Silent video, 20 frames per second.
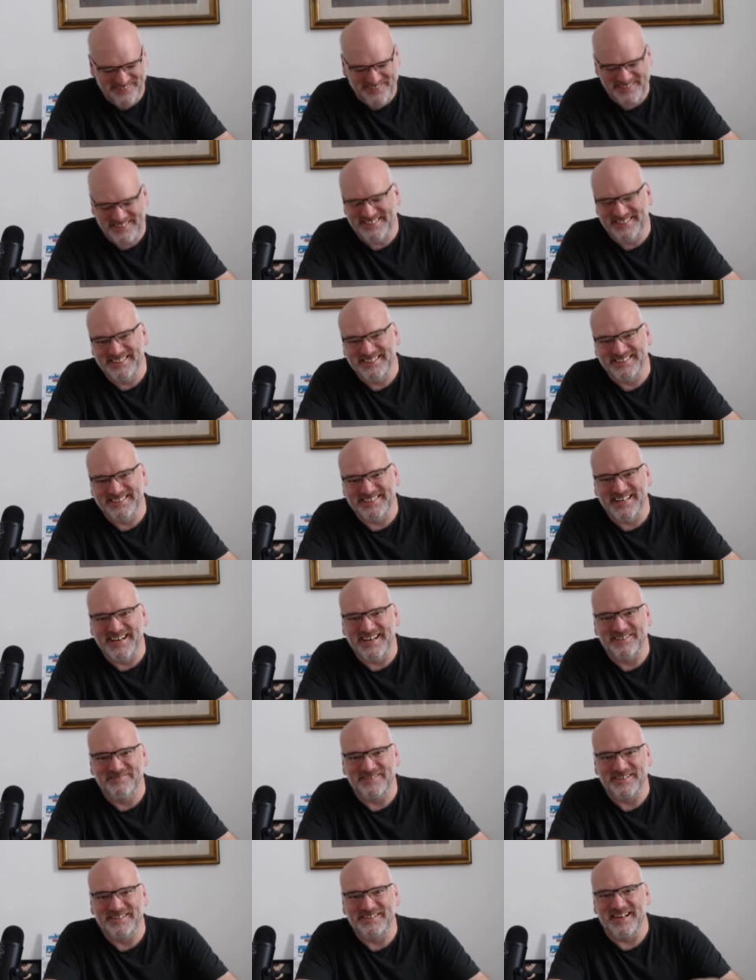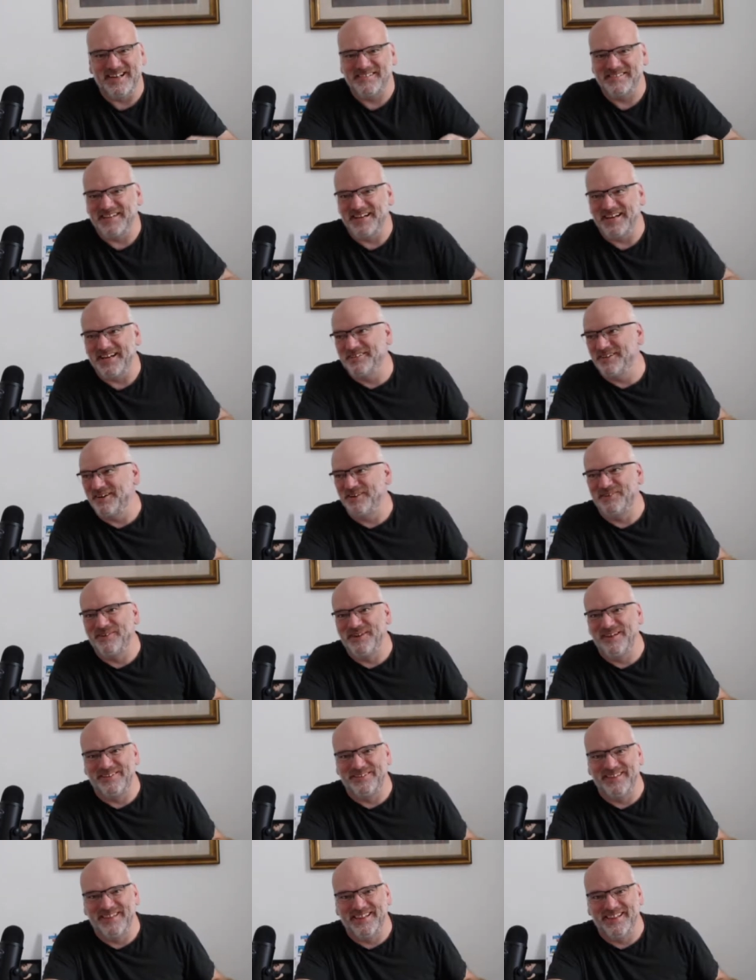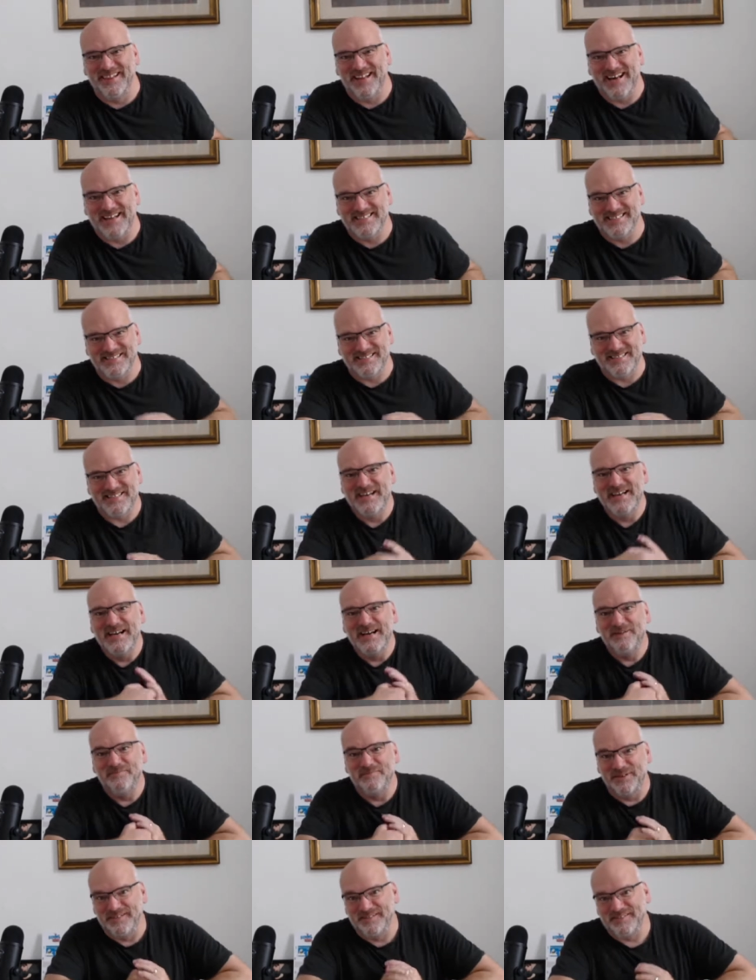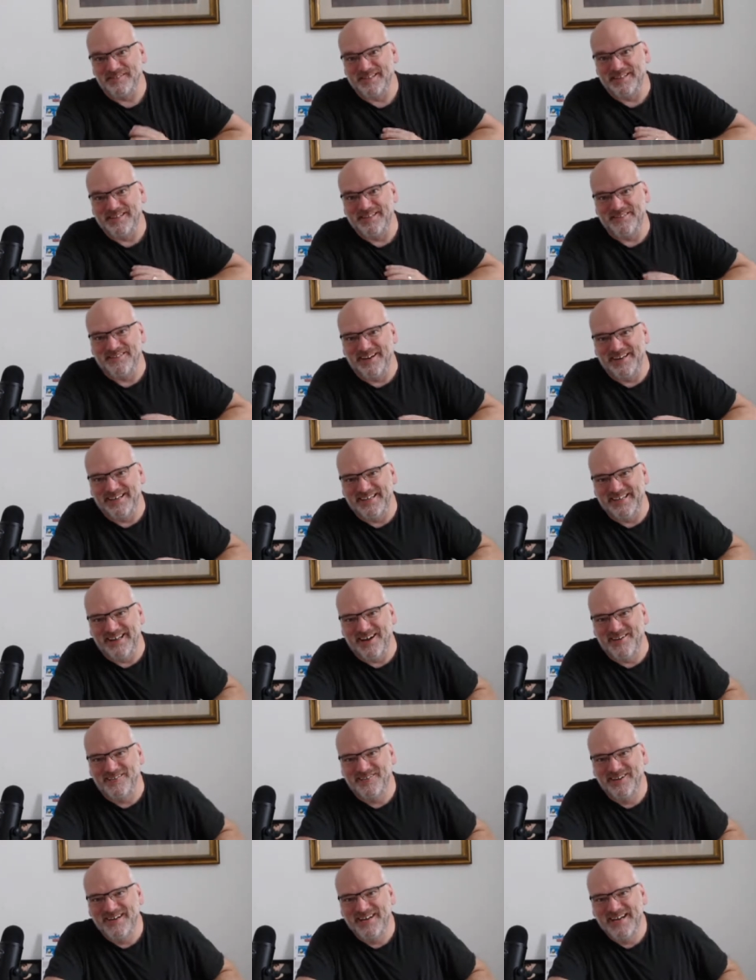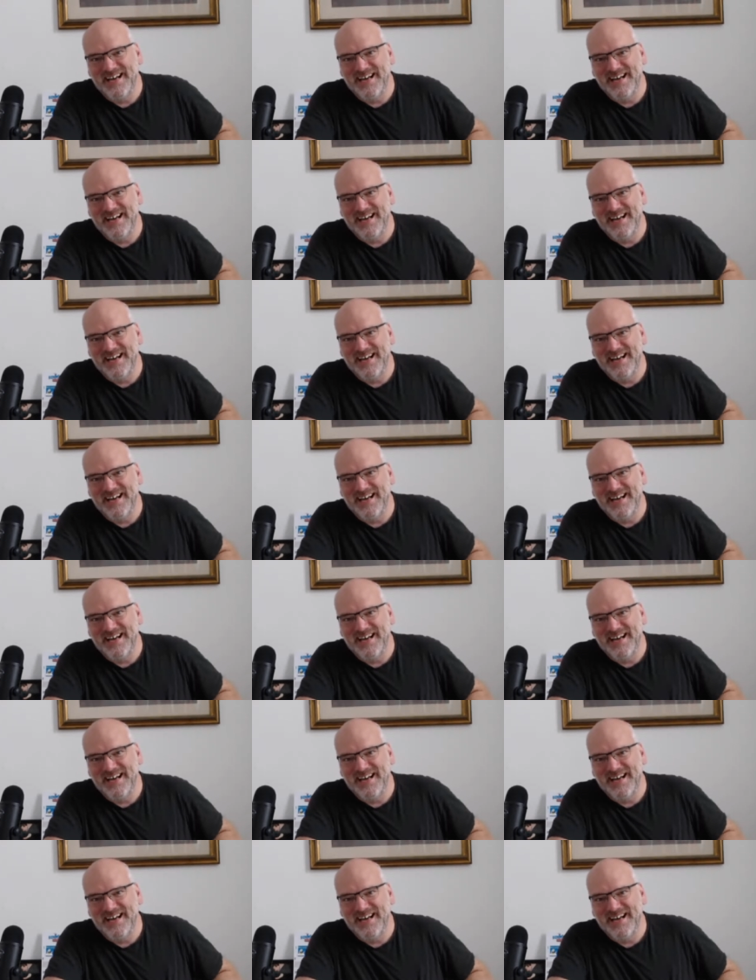which is uh, fantastic. I don't know whether it'll last, but it's sunny right now,